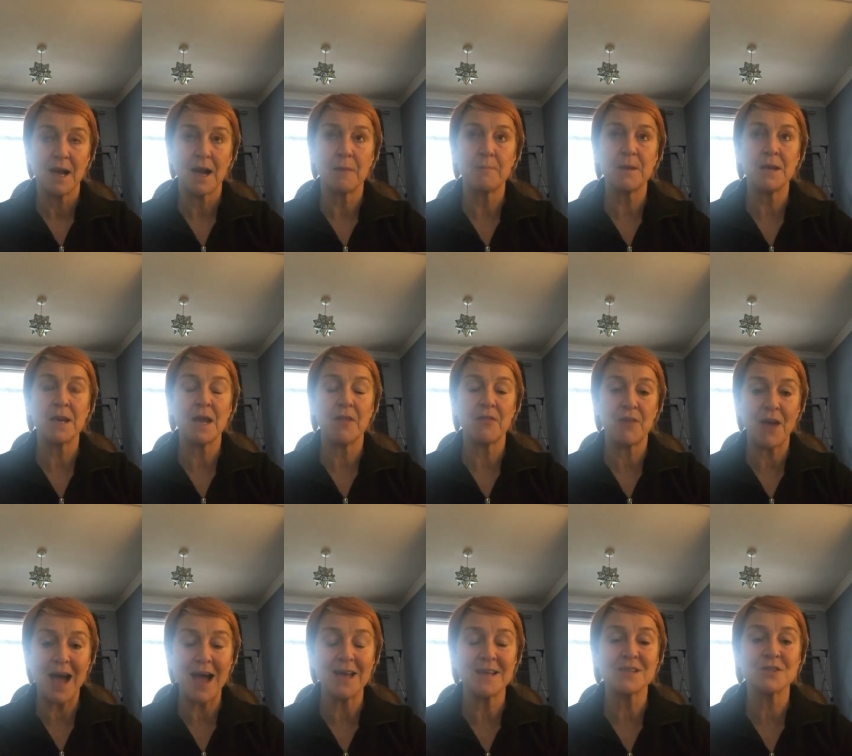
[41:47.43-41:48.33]
I mean,
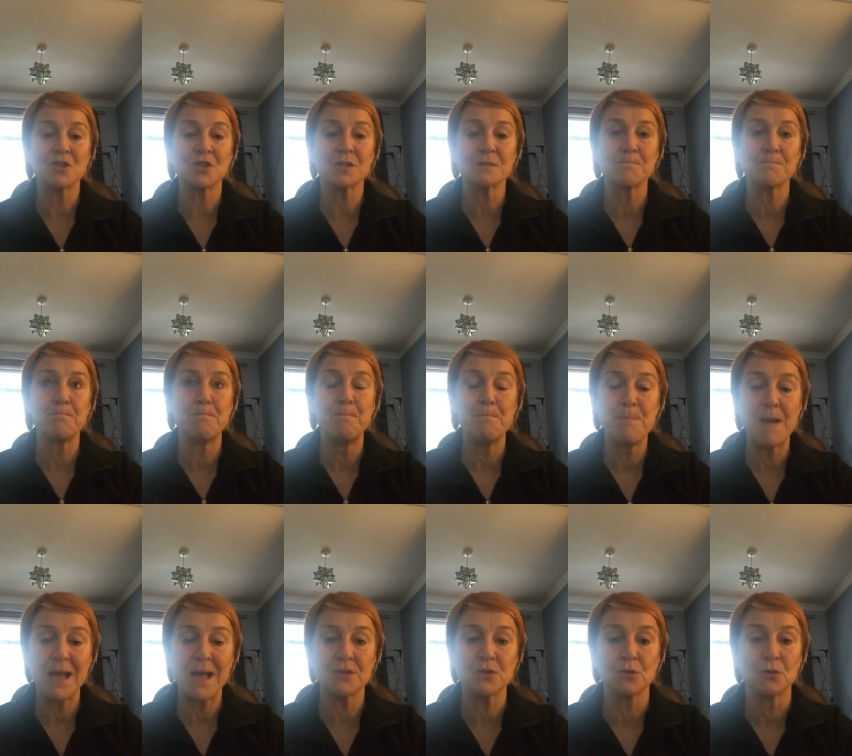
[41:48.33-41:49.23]
that is just
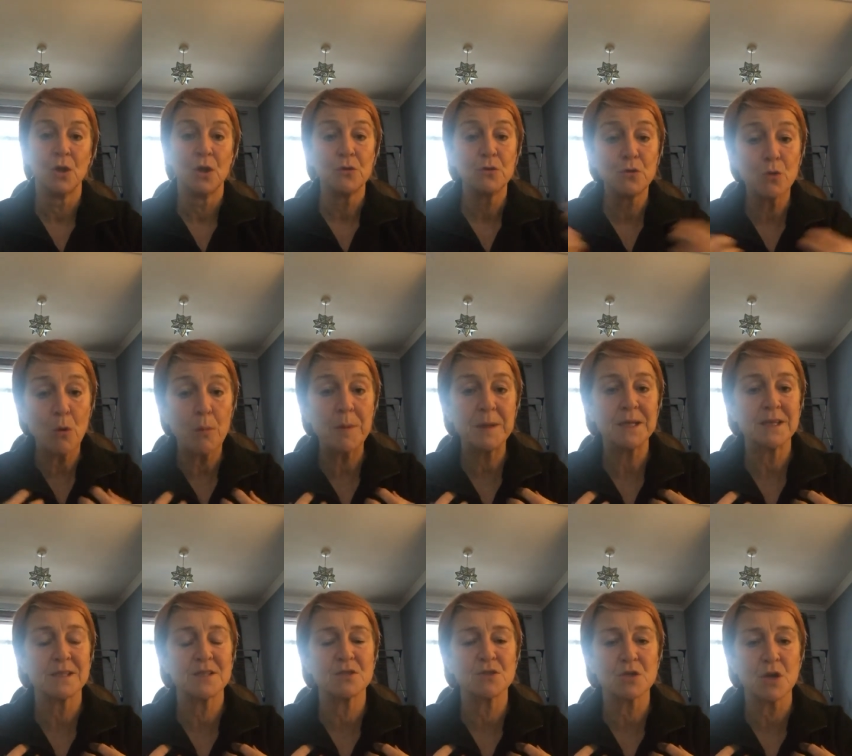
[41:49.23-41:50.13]
mental. Nobody
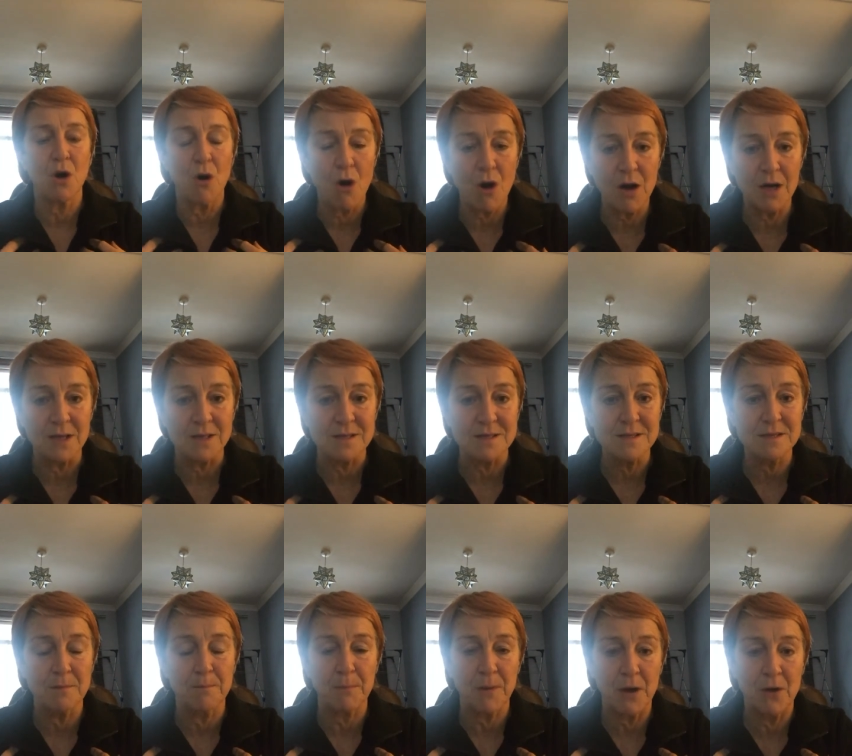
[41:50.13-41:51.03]
has taught us
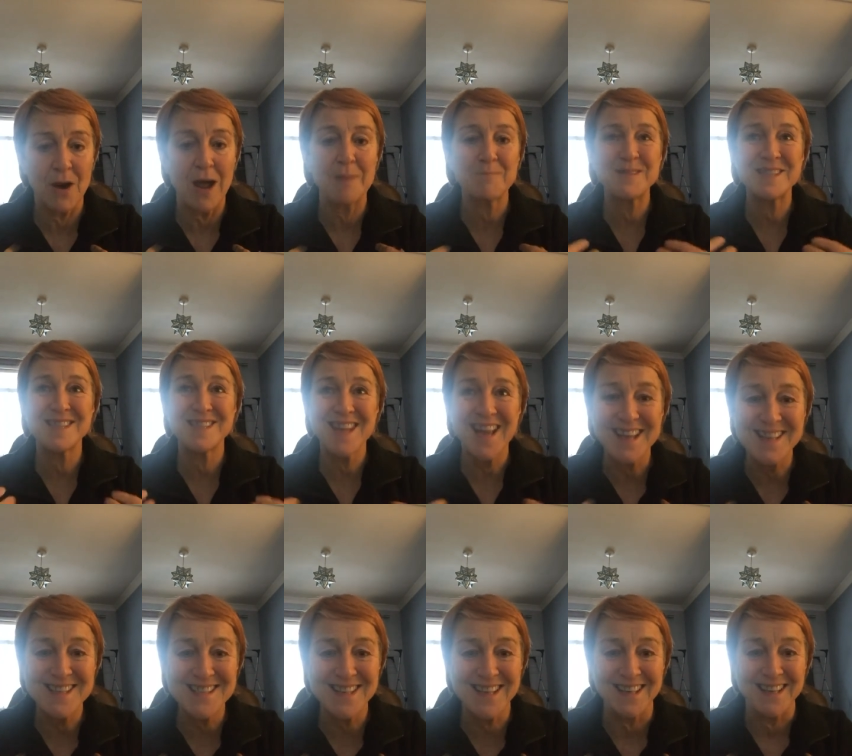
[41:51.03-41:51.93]
the power. I'm
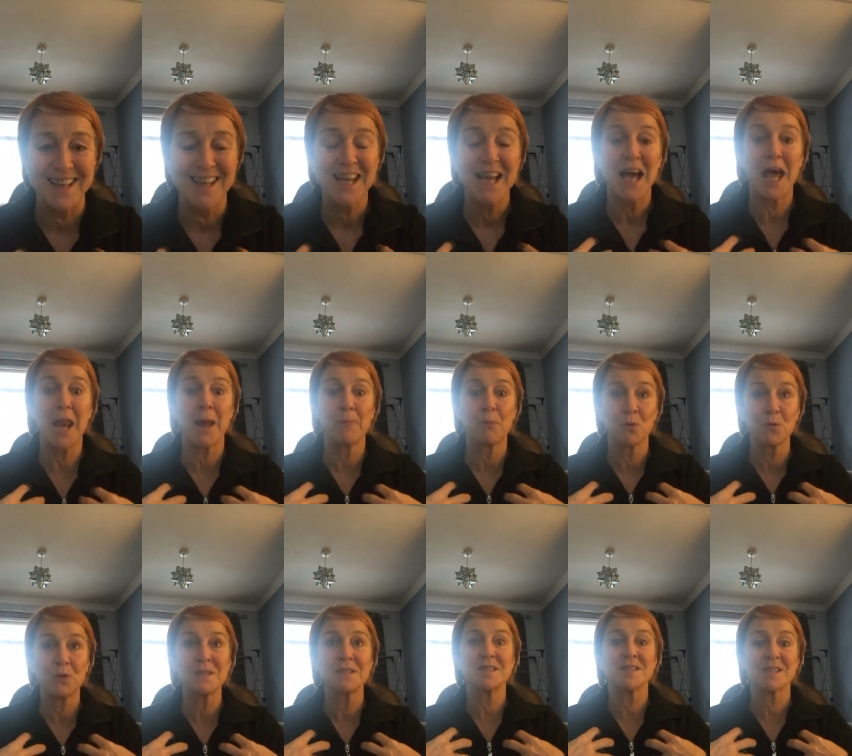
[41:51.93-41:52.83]
60 and I'm
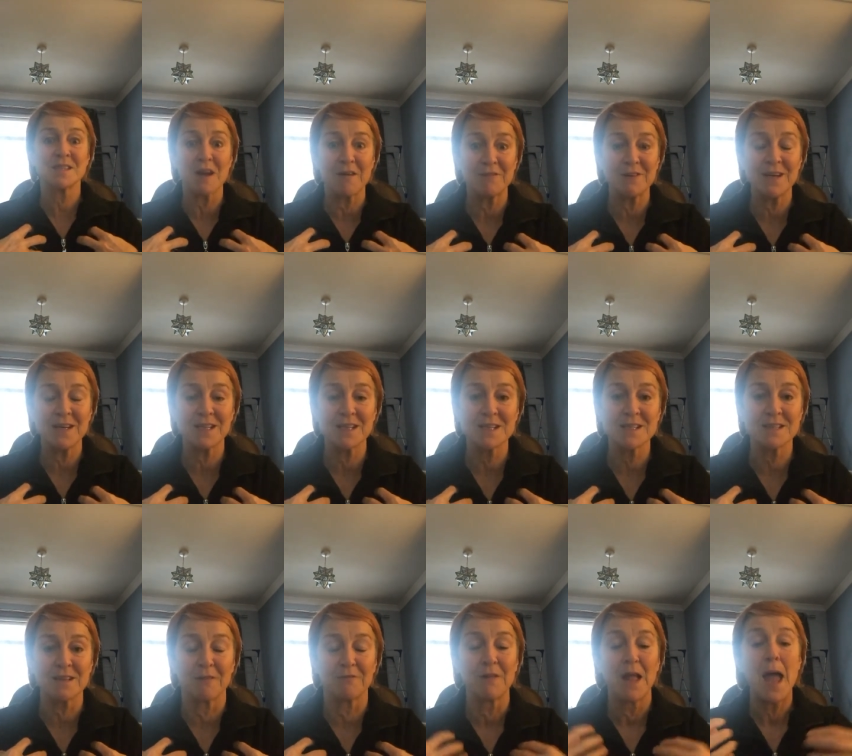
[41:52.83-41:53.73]
only discovering this
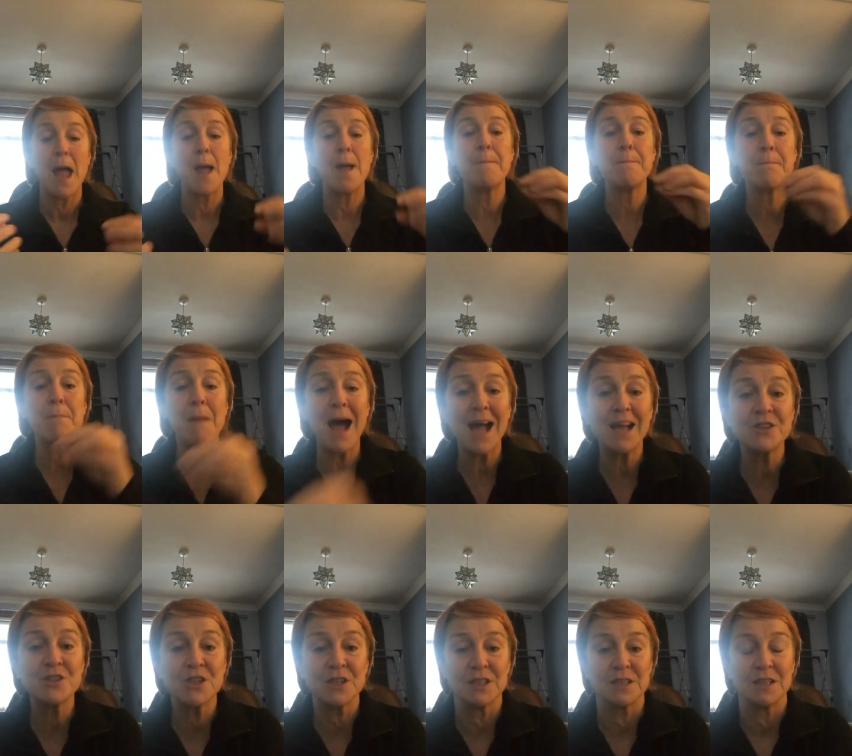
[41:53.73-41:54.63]
stuff.
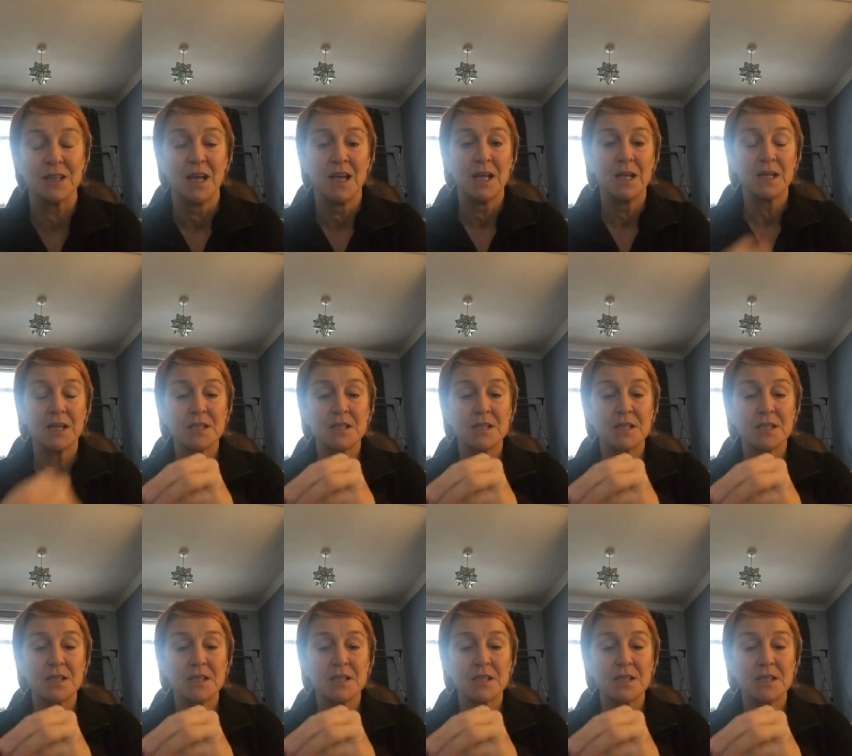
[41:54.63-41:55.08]
Imagine